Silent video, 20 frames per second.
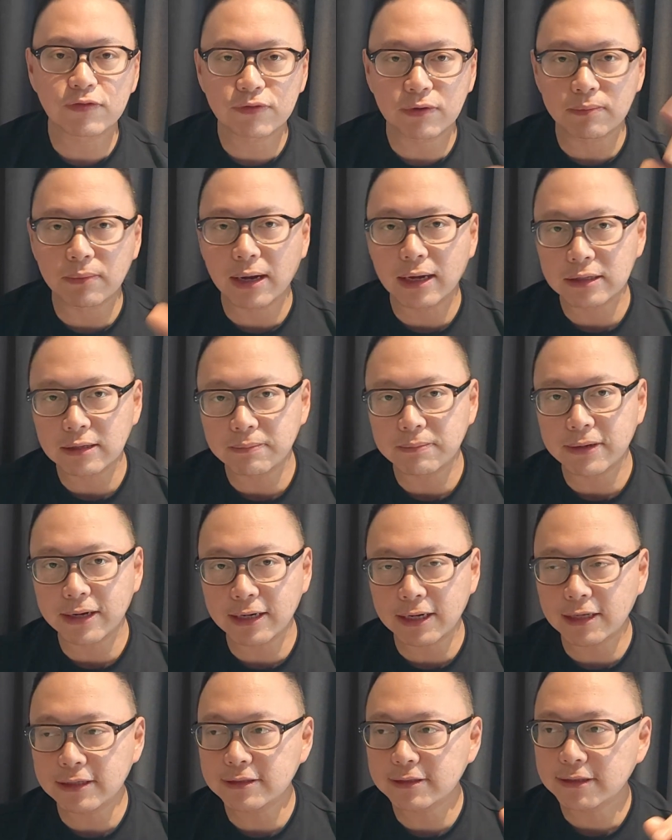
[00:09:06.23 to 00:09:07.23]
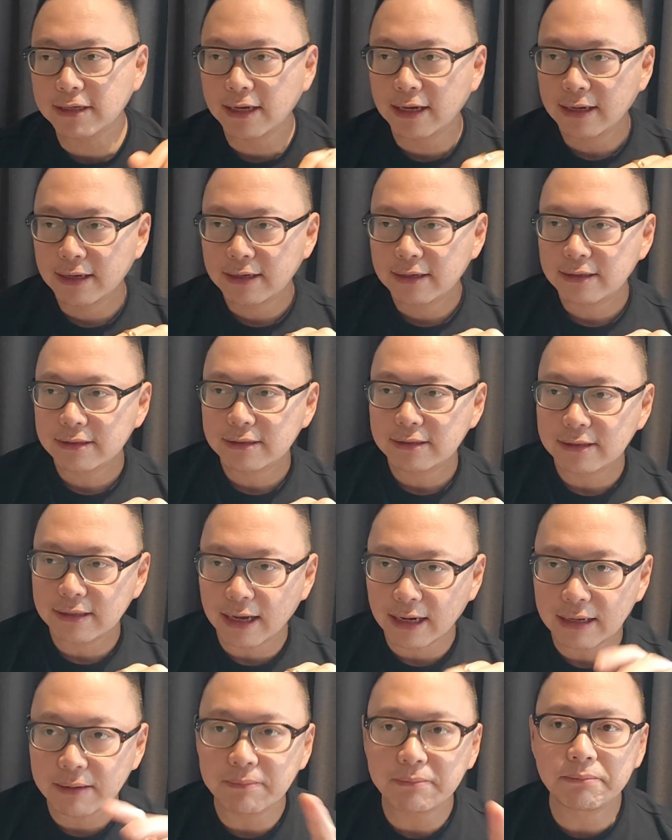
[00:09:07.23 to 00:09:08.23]
from other planets,
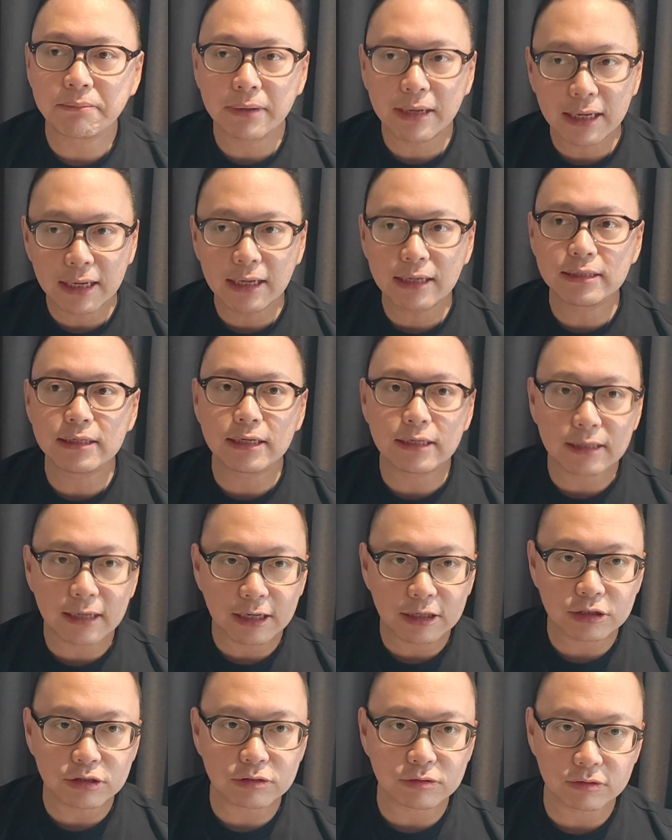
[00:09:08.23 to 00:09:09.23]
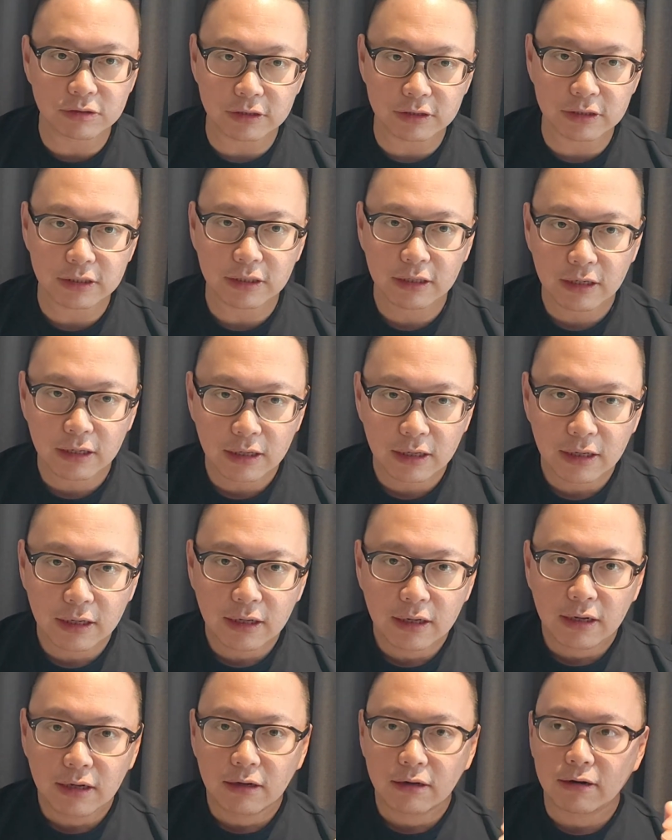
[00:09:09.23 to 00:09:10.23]
then it may deny children,
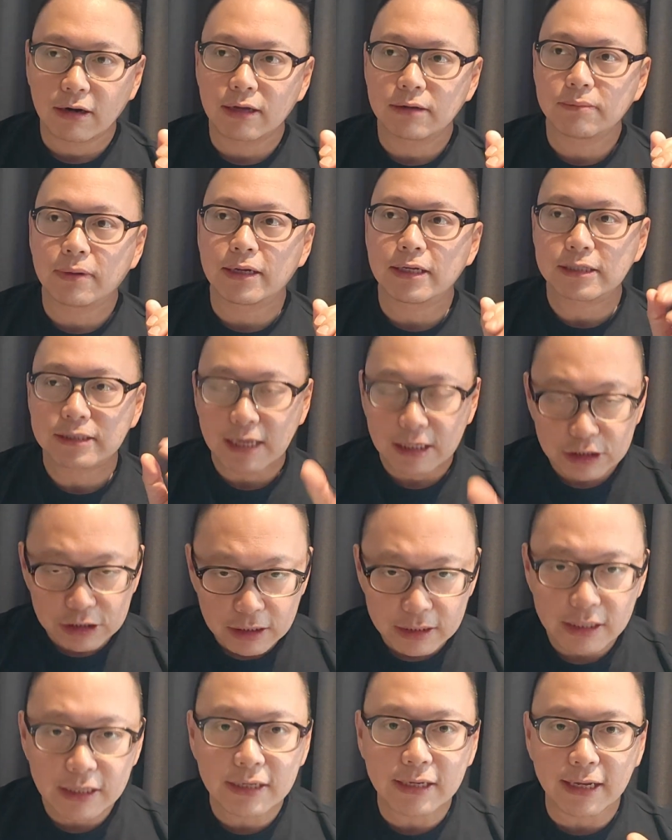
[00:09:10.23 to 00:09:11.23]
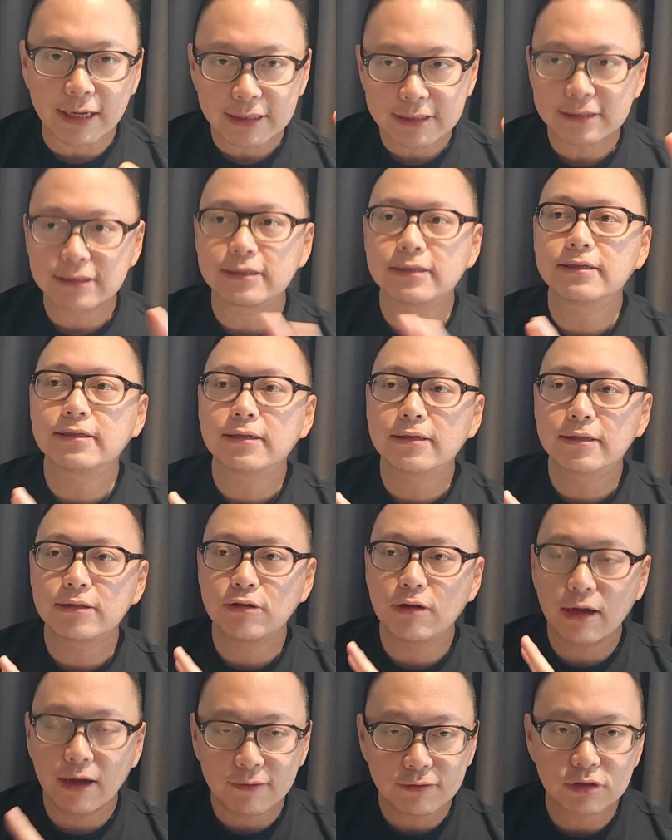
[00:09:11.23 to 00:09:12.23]
right? But essentially, yes,
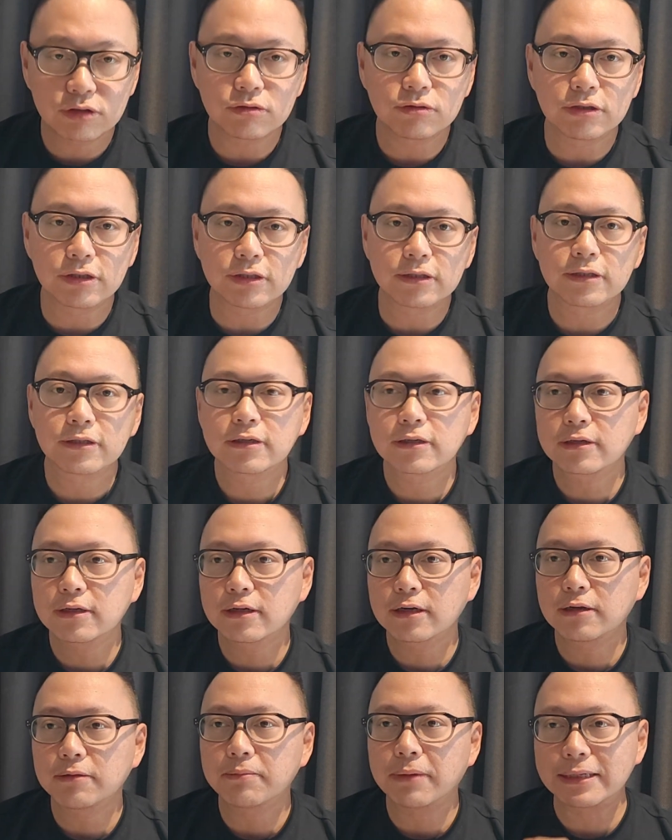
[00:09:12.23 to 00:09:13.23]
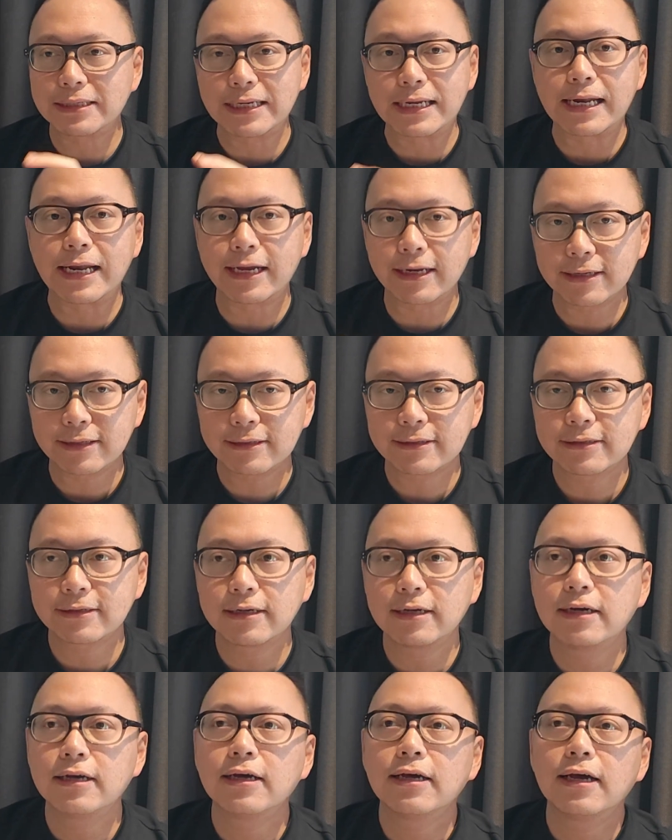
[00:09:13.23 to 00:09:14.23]
you have children, but delayed.
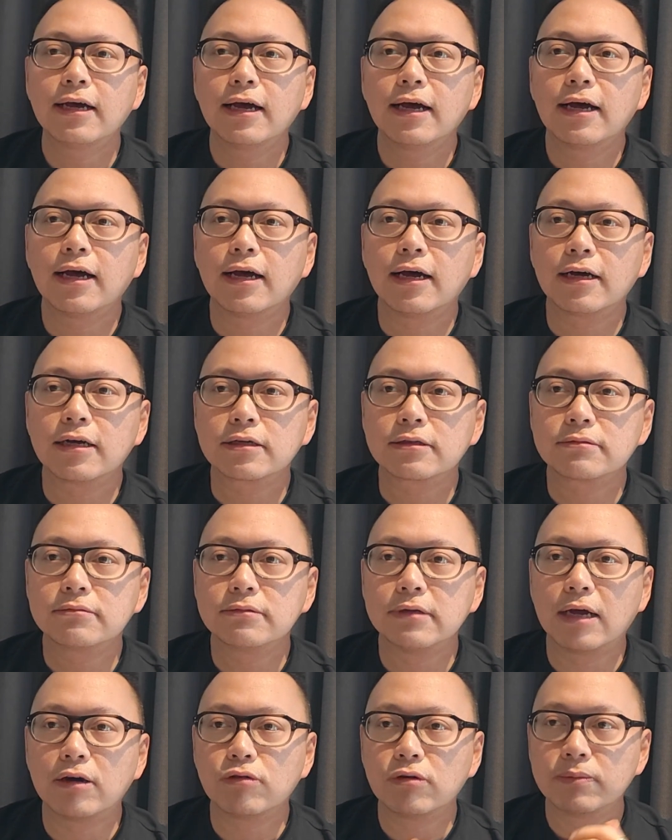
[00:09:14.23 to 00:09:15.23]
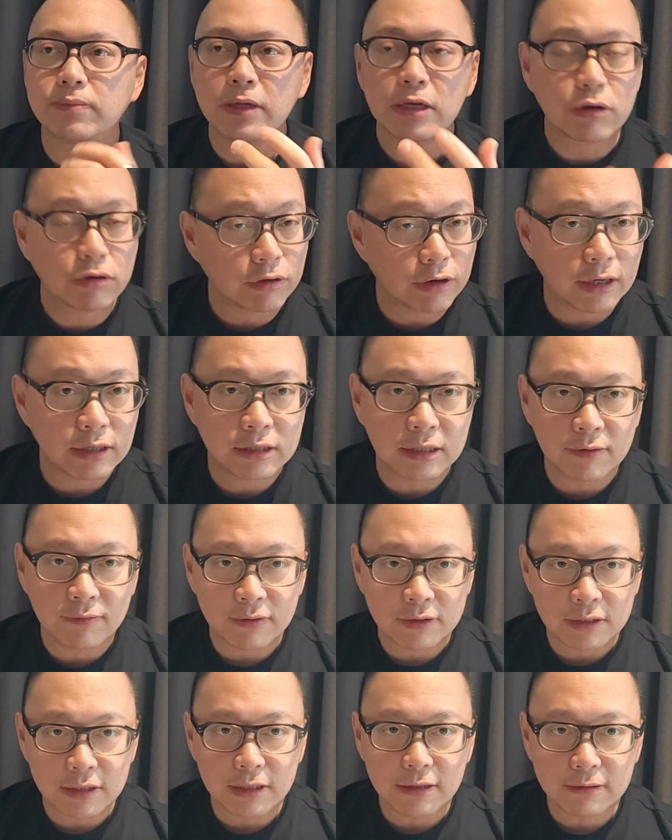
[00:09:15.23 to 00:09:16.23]
There will be
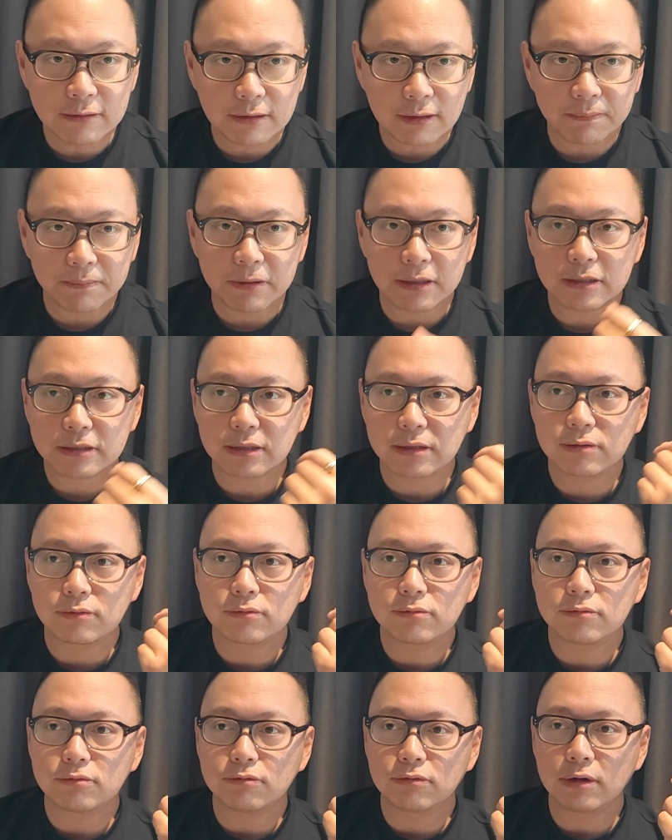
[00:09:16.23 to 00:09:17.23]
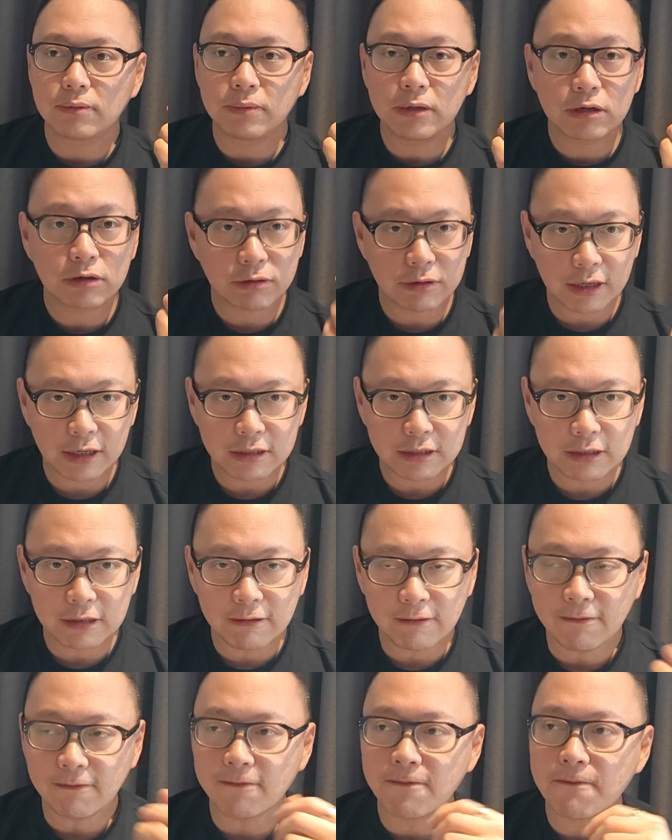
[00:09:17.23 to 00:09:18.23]
creativity. The person will be creative.